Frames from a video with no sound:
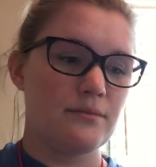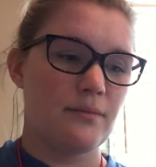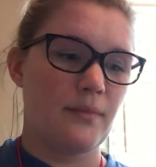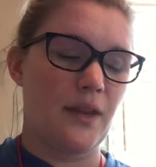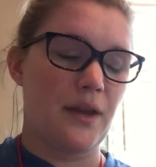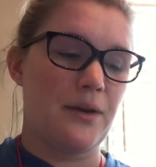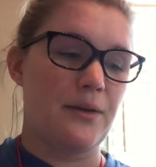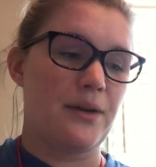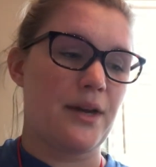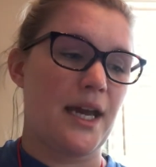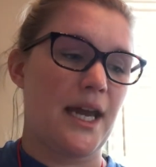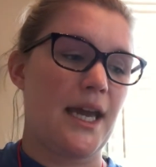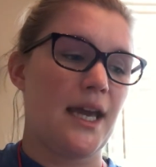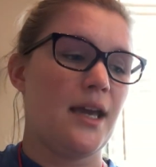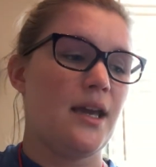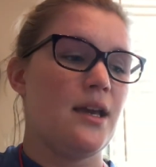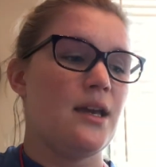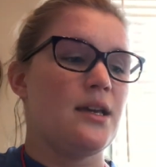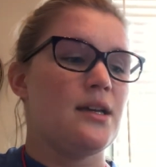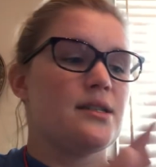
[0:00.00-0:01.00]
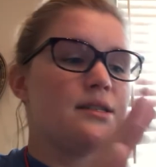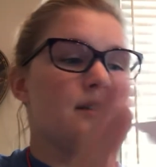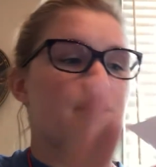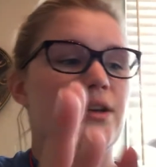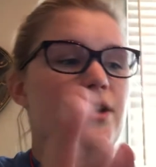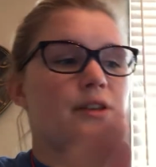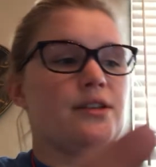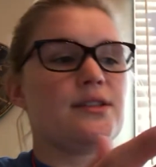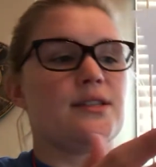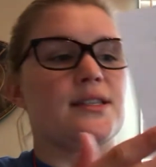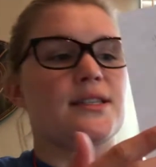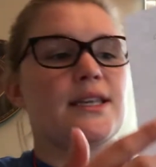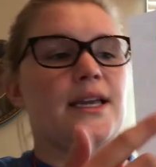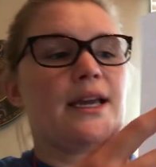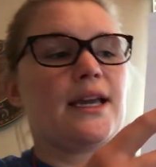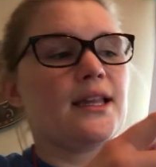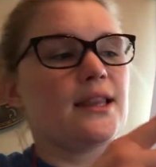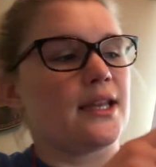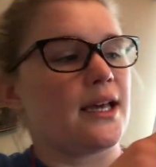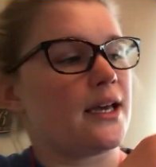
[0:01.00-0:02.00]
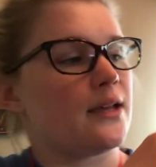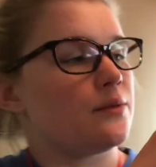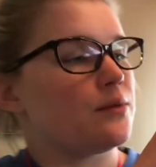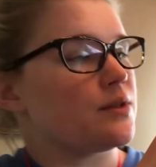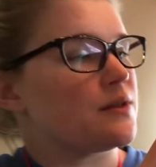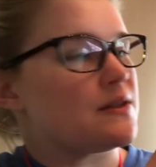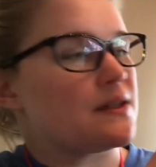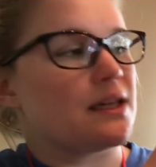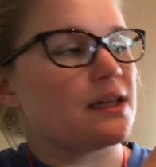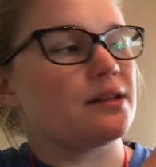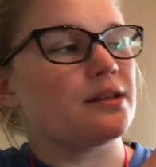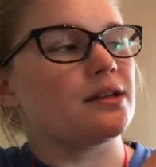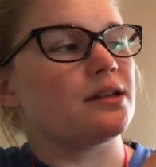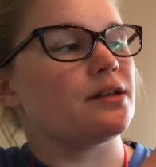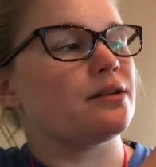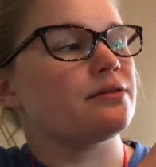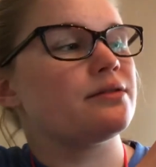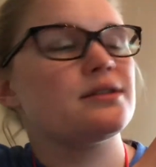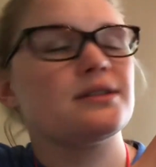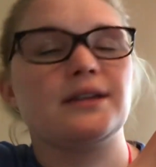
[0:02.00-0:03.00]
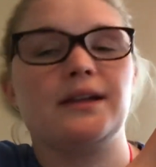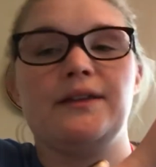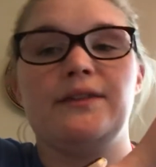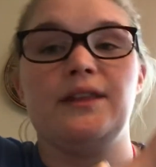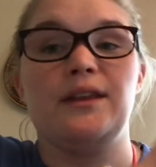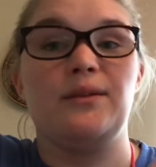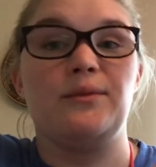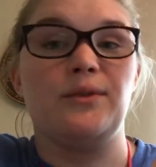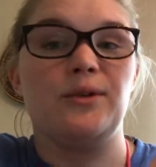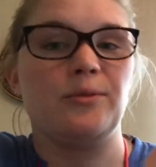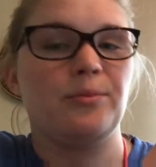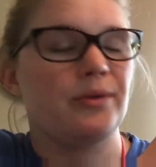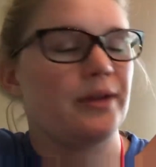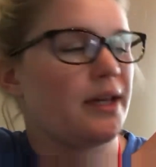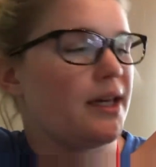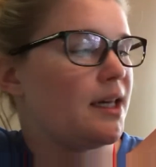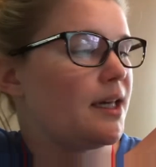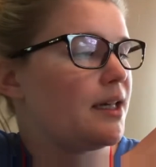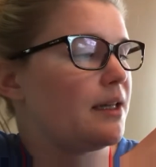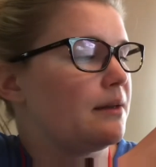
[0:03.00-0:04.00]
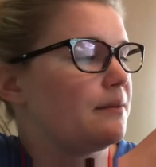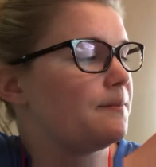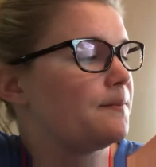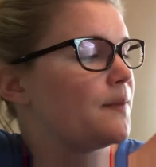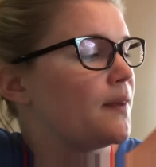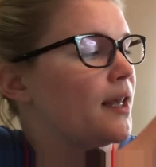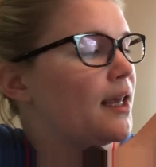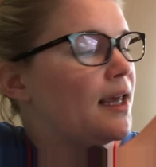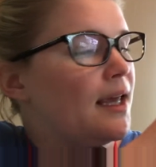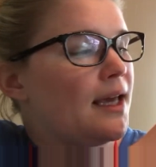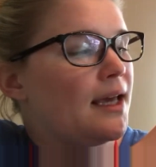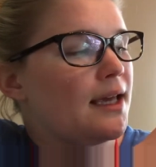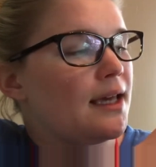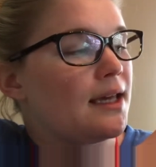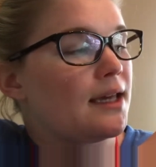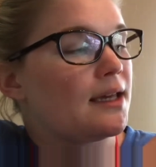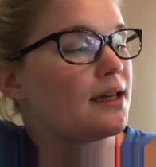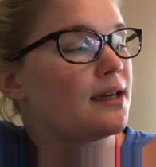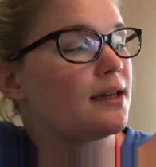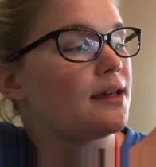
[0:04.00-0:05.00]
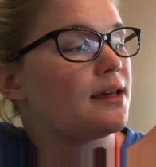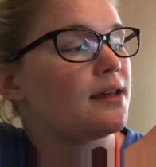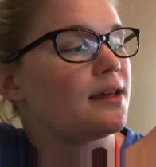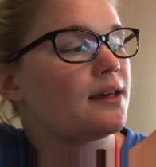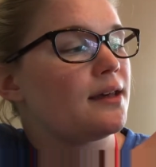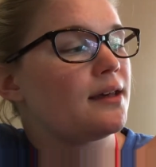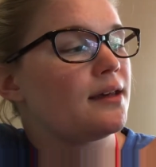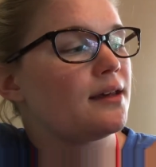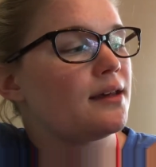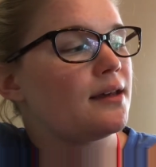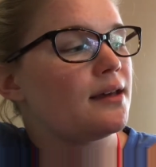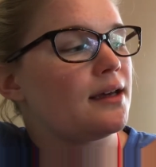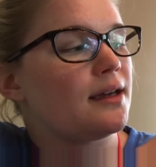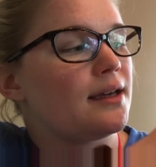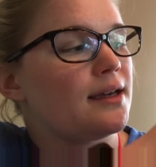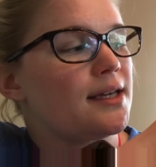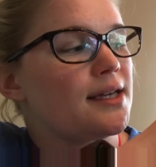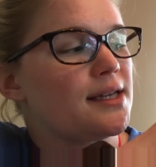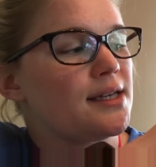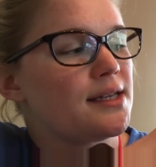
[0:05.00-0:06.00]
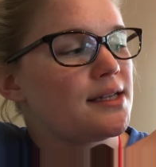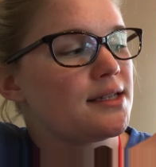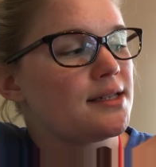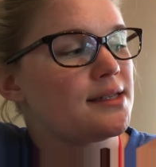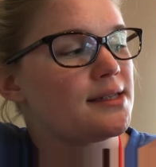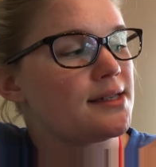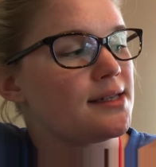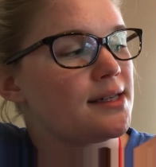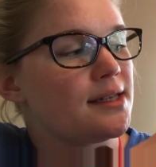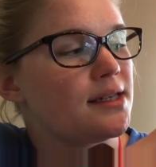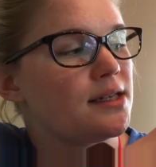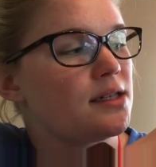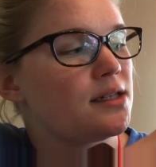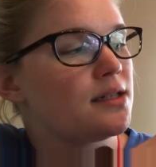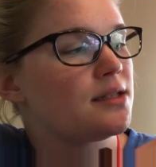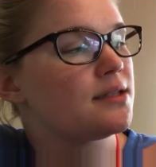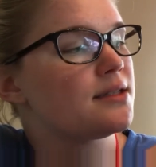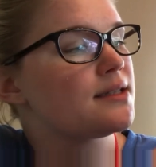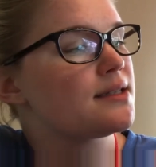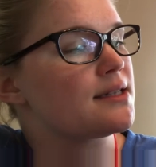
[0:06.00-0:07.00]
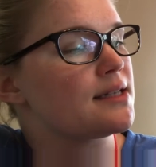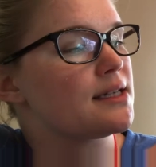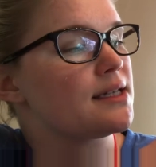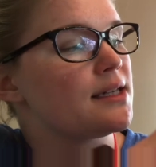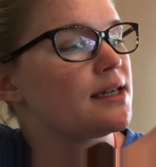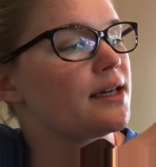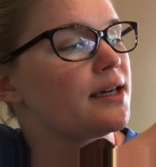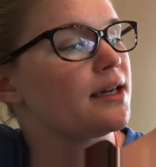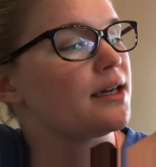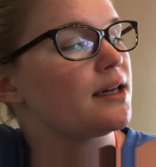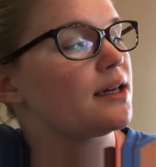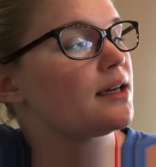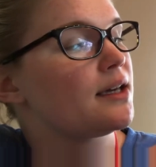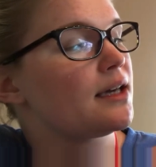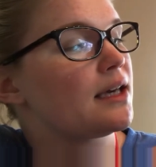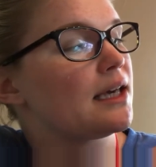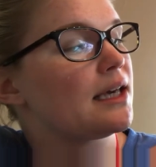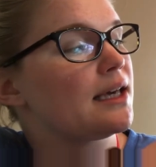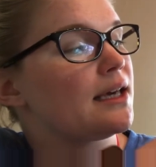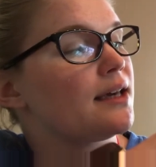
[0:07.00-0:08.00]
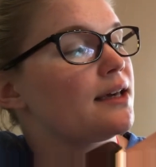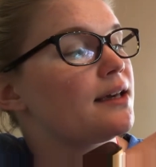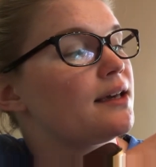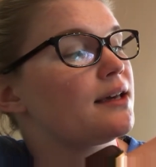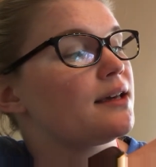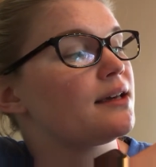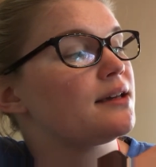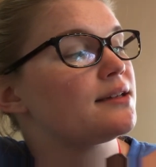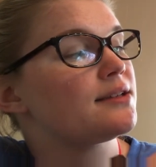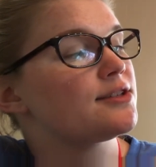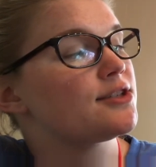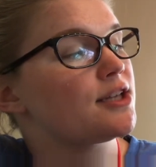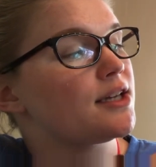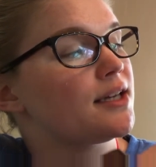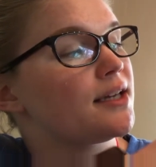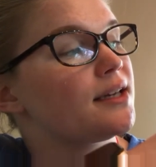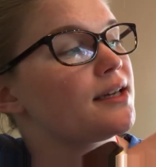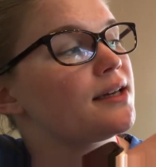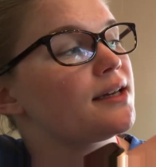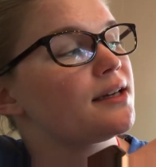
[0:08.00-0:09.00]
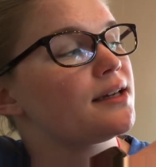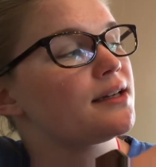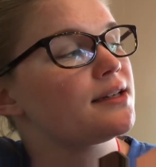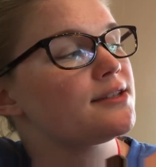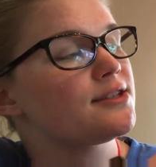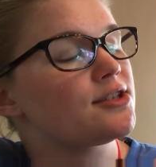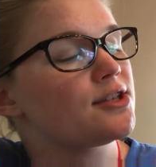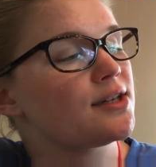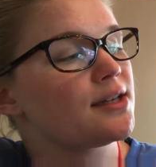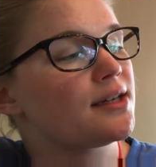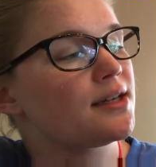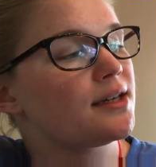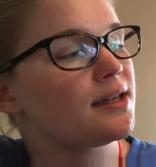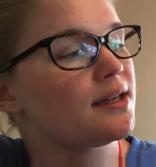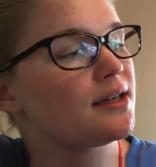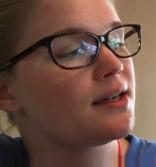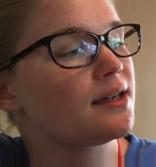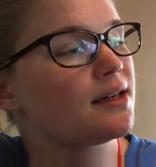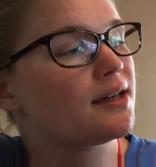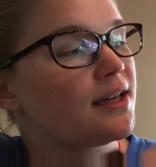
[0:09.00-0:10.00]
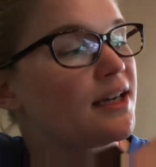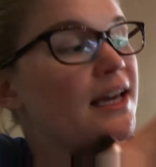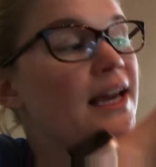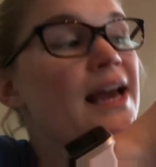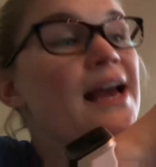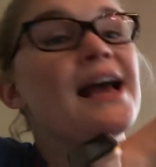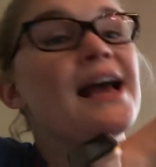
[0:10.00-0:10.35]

Okay, so here's the second line. We'll sing the notes and then we'll play it. E, E, D, C, E, G, G,